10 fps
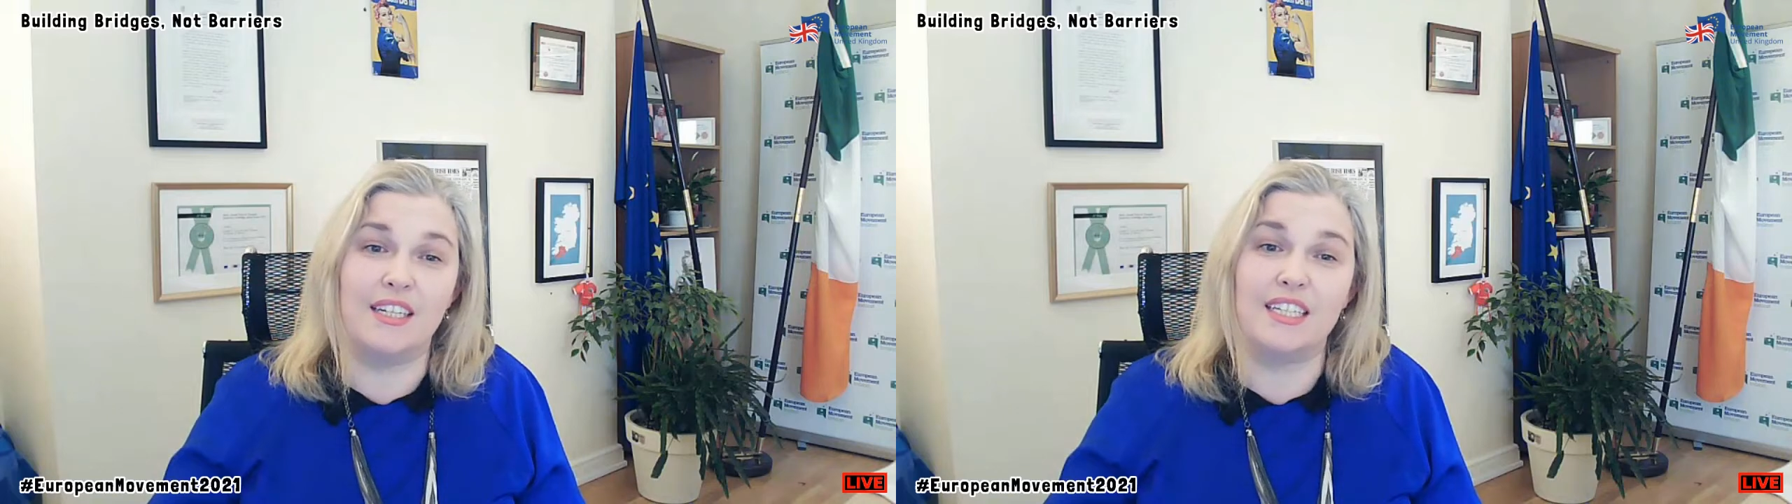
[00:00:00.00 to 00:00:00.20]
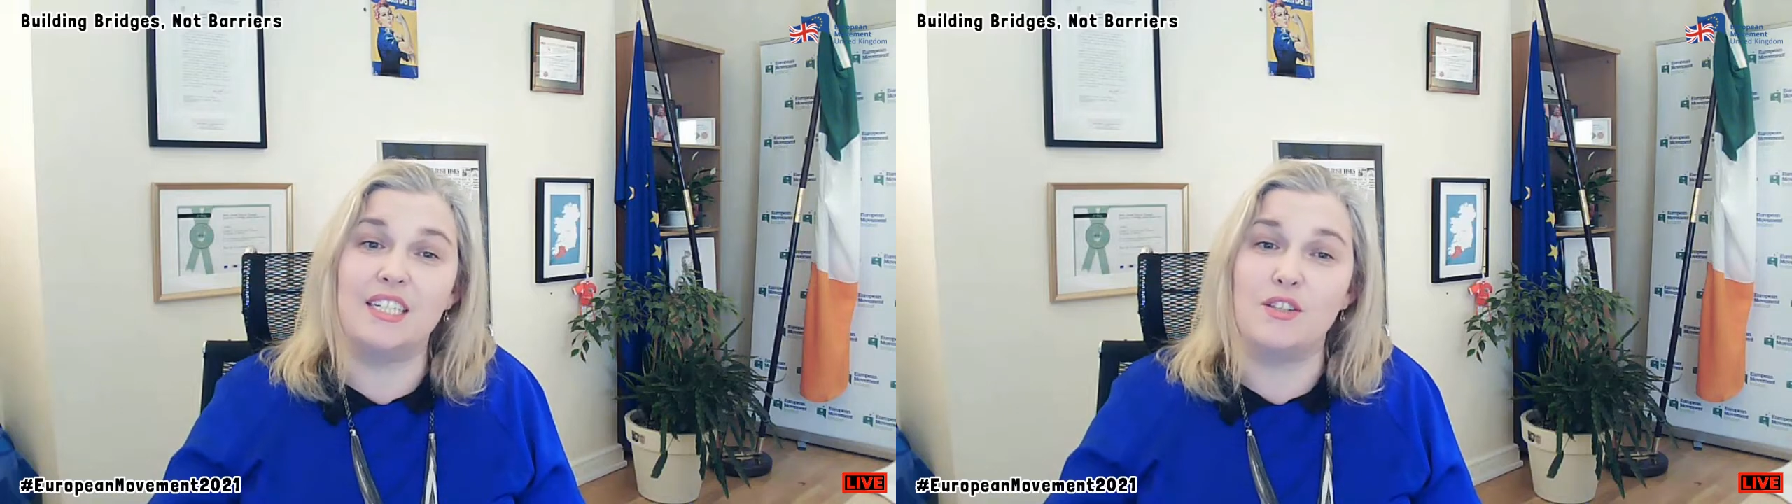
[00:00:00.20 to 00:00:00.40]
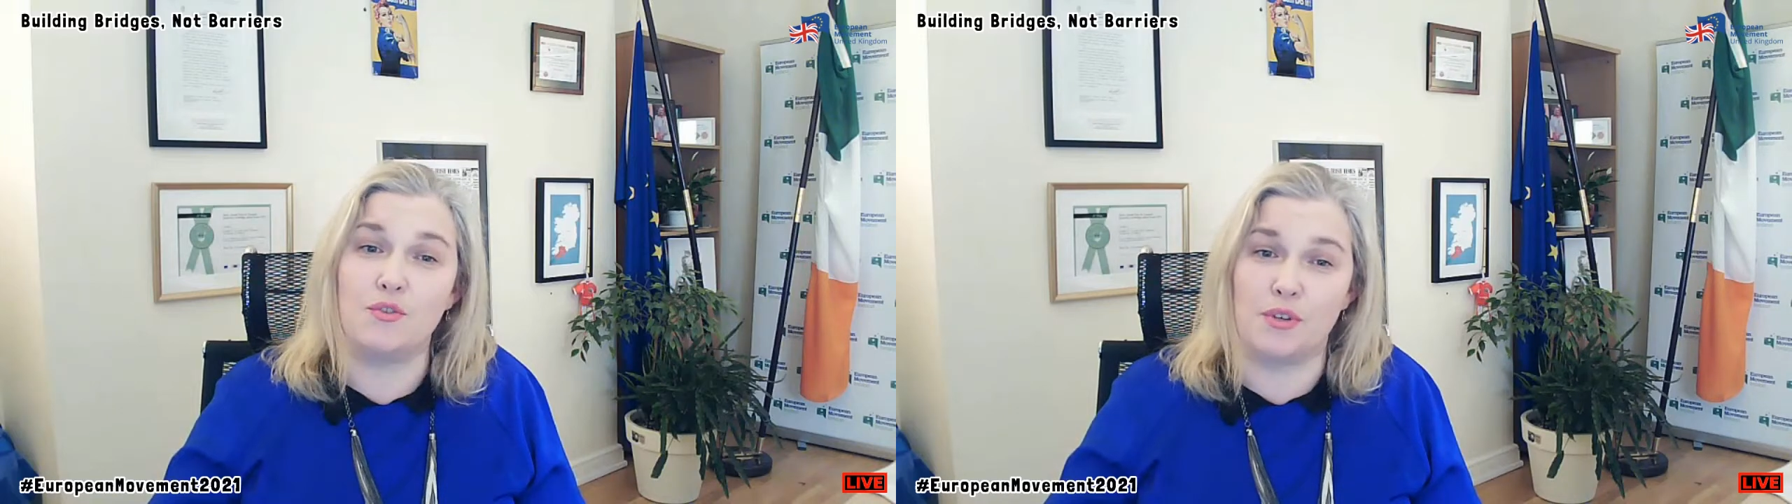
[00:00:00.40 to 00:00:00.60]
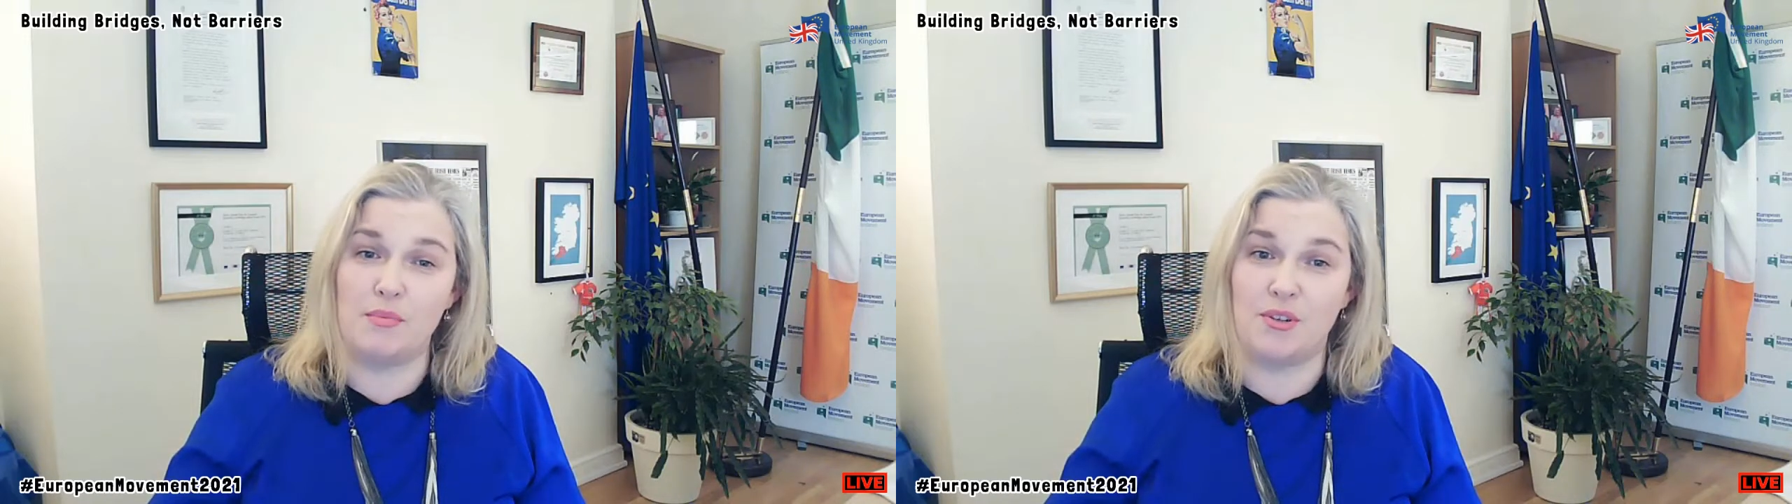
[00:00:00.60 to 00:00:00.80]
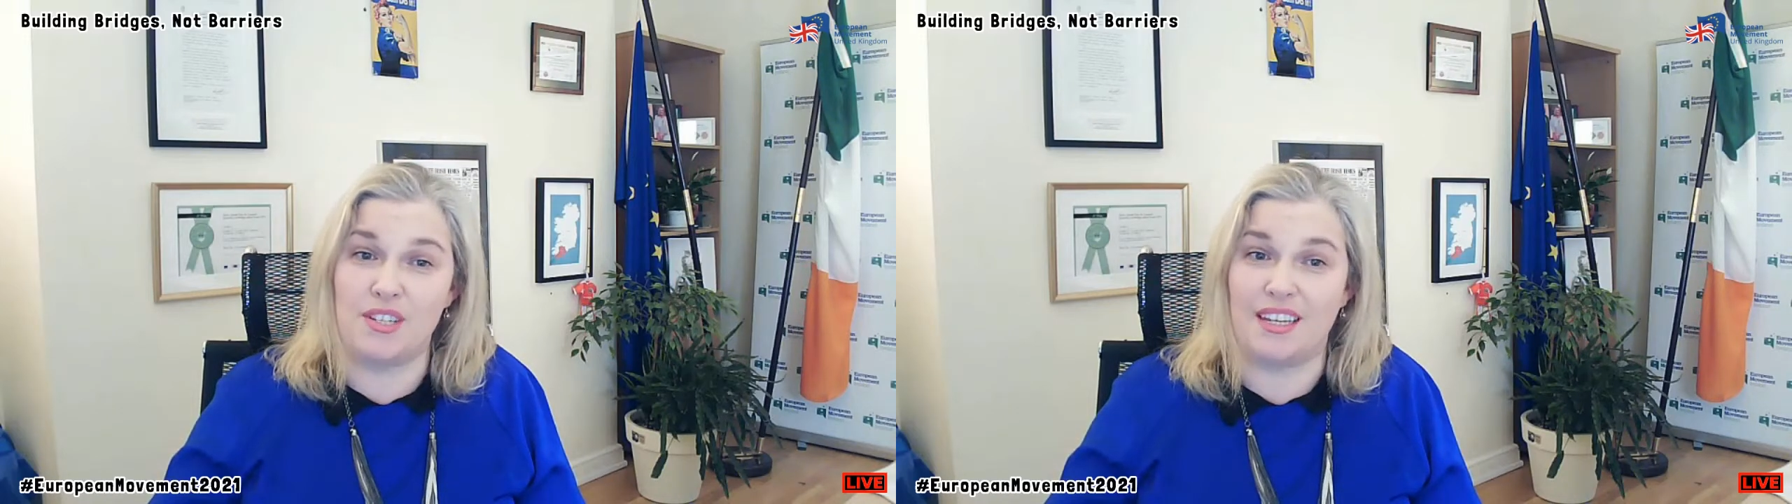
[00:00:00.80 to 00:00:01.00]

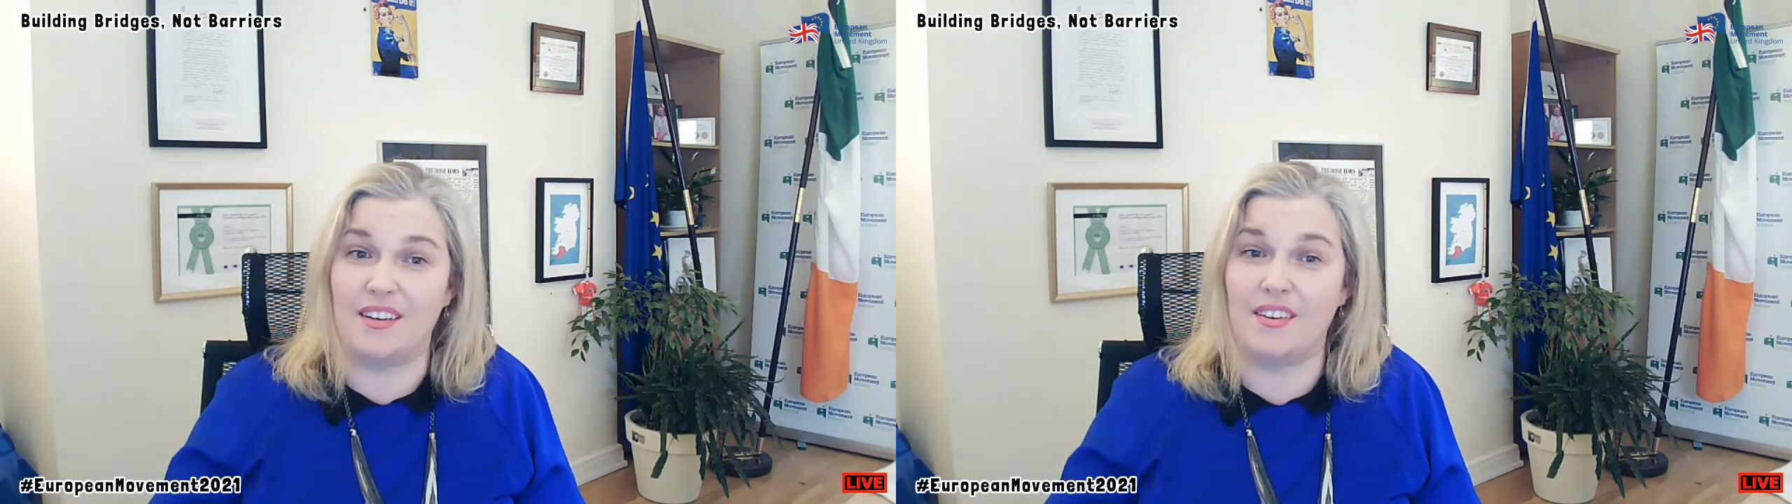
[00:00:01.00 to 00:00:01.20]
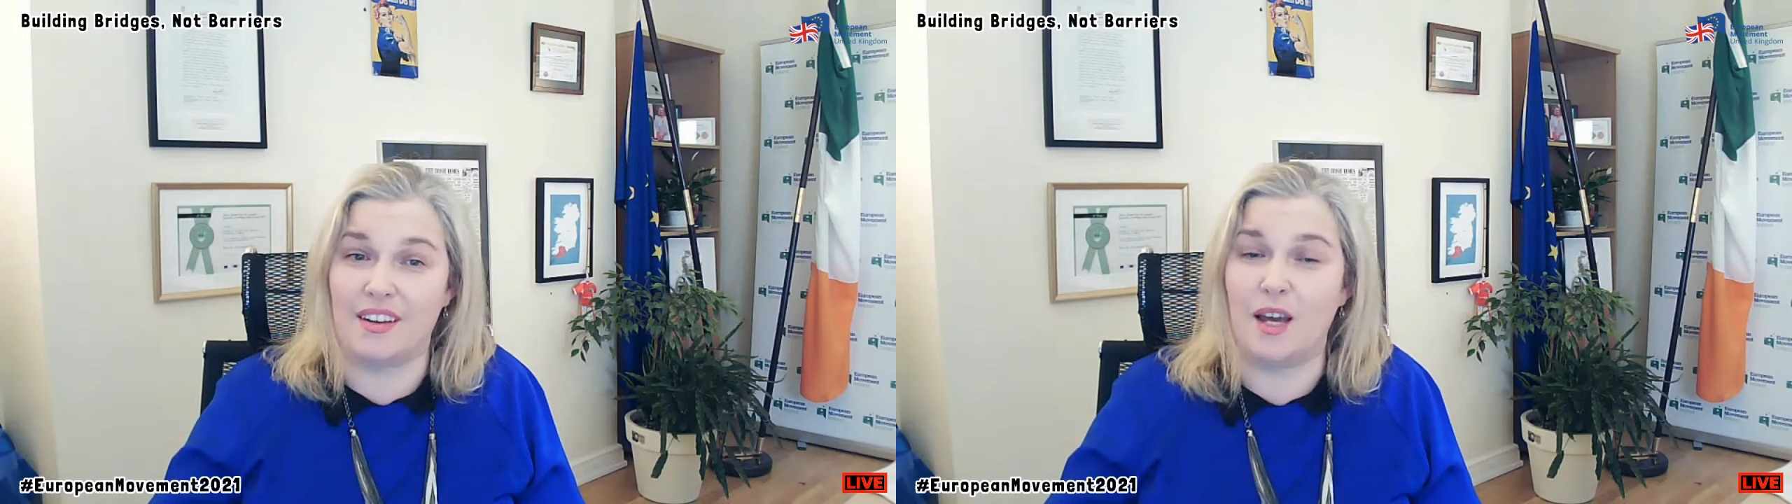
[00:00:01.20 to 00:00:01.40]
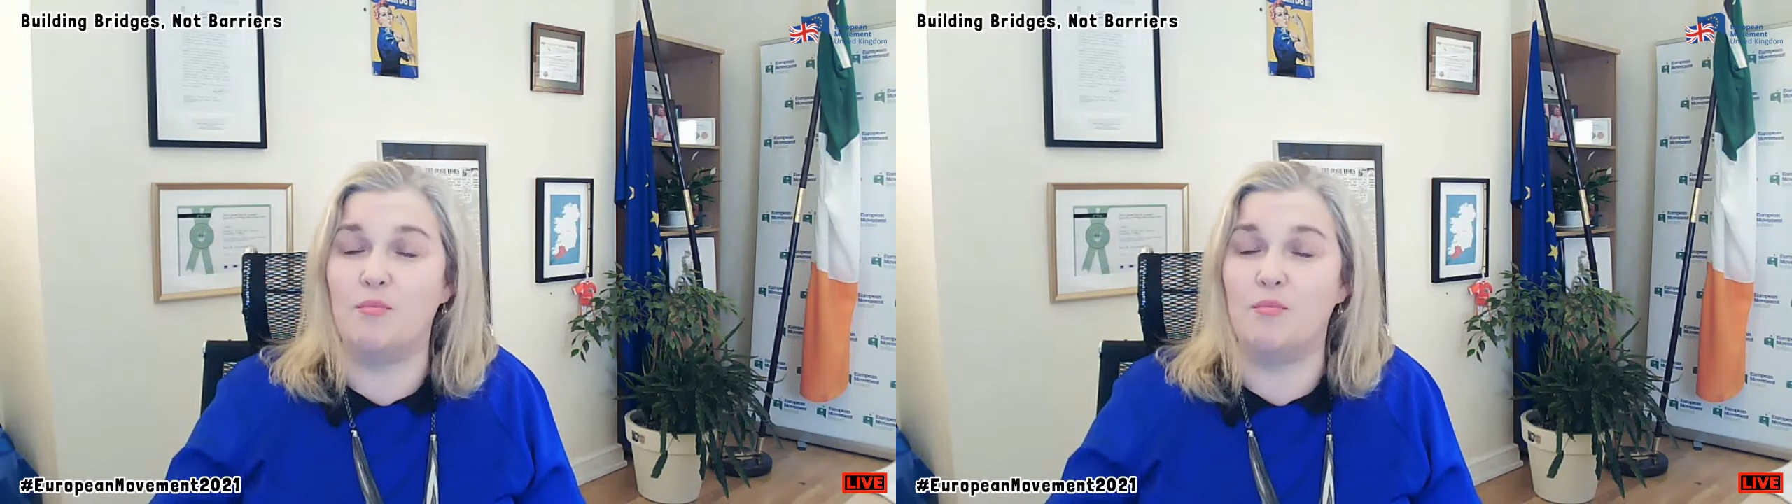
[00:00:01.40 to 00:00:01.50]
93%